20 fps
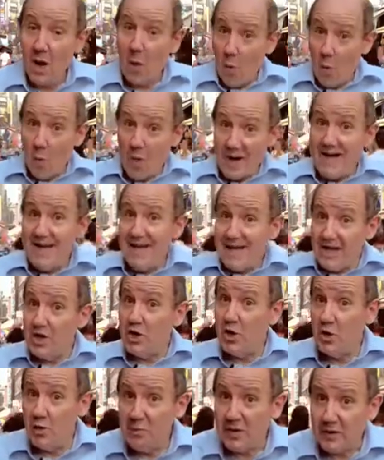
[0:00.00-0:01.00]
We
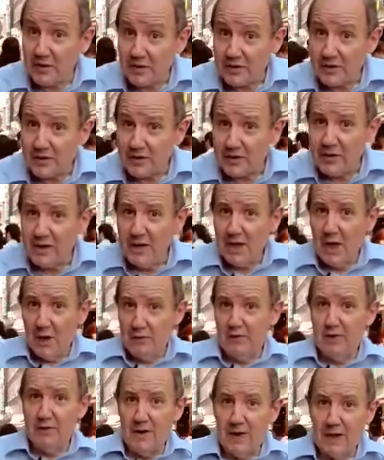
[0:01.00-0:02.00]
humans have
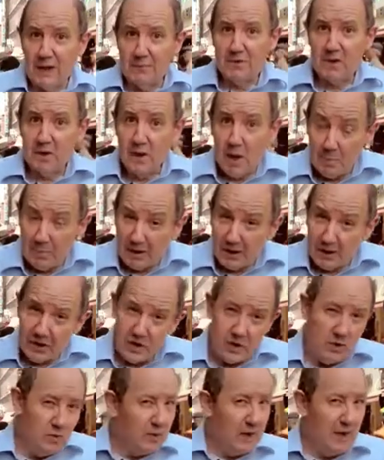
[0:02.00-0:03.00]
developed a
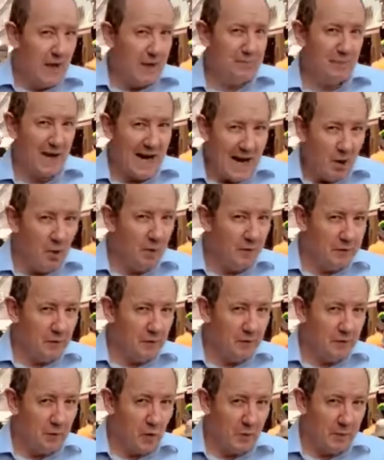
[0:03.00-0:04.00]
peculiarly powerful
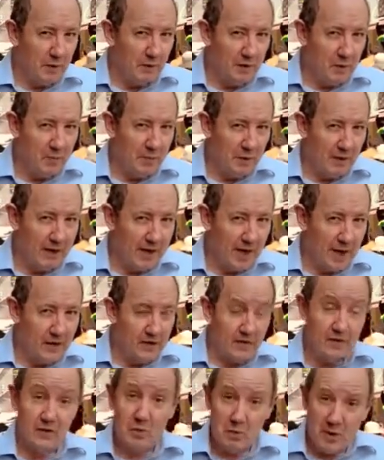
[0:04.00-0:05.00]
form of
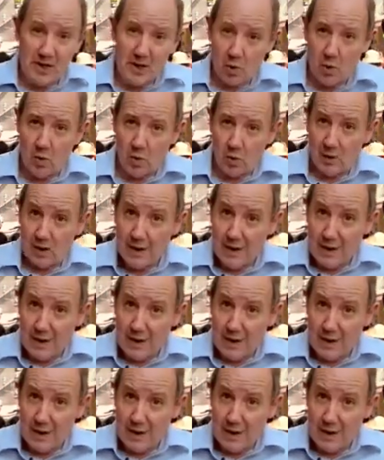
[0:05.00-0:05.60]
communication that we call